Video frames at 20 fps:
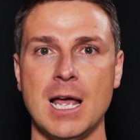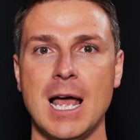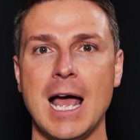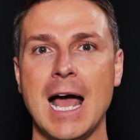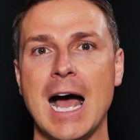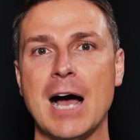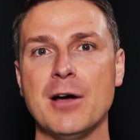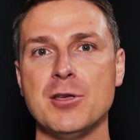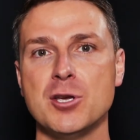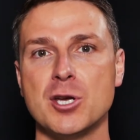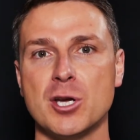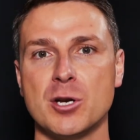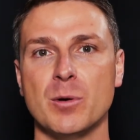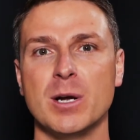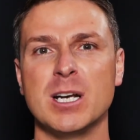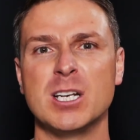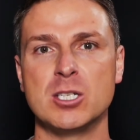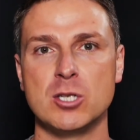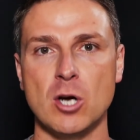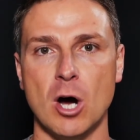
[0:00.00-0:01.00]
How are you going to
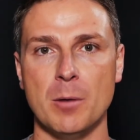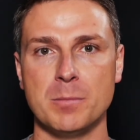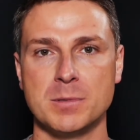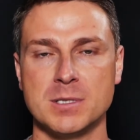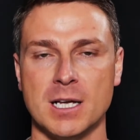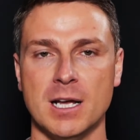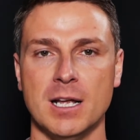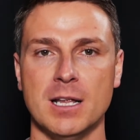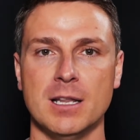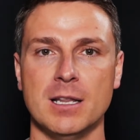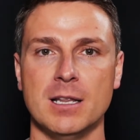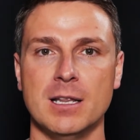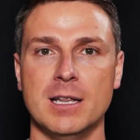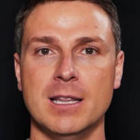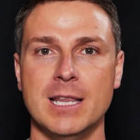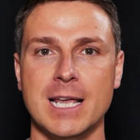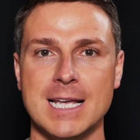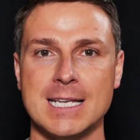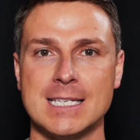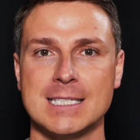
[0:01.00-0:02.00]
adopt
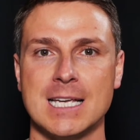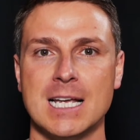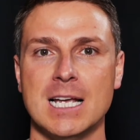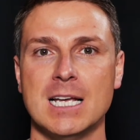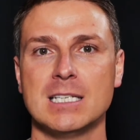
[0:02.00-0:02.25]
this